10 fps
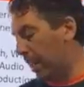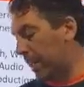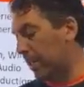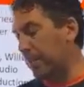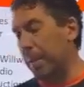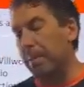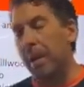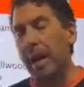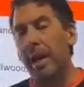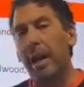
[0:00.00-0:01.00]
Luckily
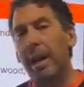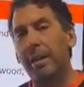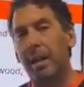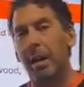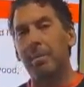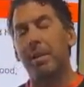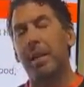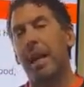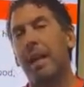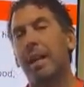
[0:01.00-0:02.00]
people had come and
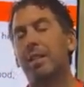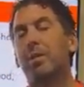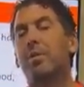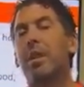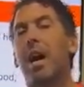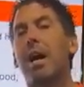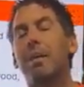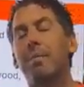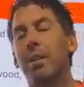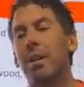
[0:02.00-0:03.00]
they had extra
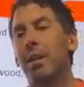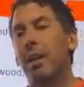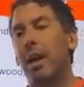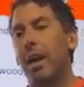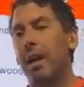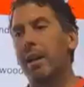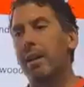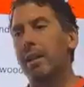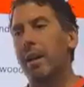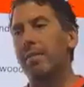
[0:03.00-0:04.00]
time.
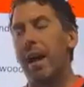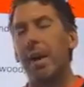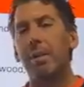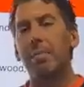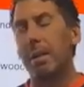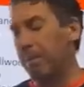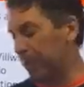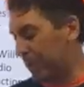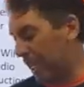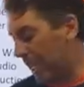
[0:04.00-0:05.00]
And I value
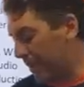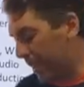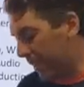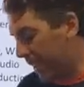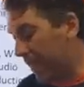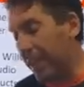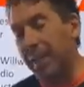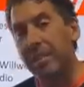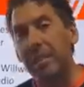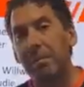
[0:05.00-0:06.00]
people's time. I
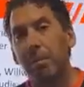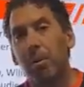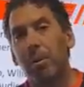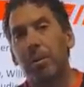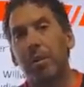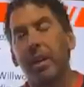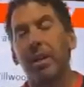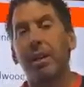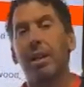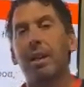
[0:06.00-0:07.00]
think it's an important
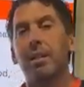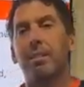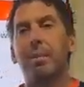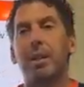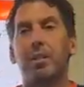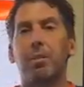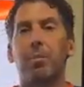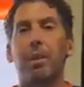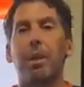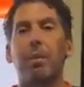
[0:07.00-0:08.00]
thing to make
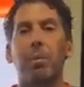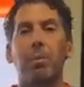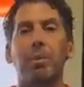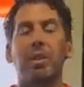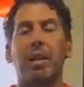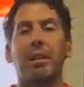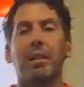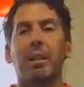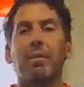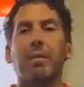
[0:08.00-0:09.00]
sure when we set a
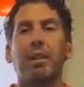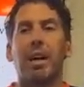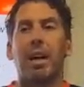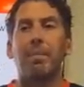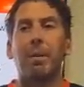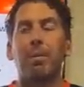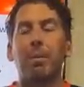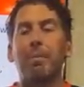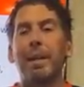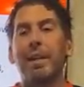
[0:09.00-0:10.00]
delivery time that
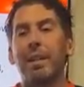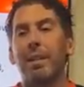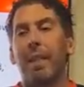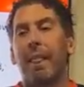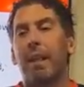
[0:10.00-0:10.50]
we meet it.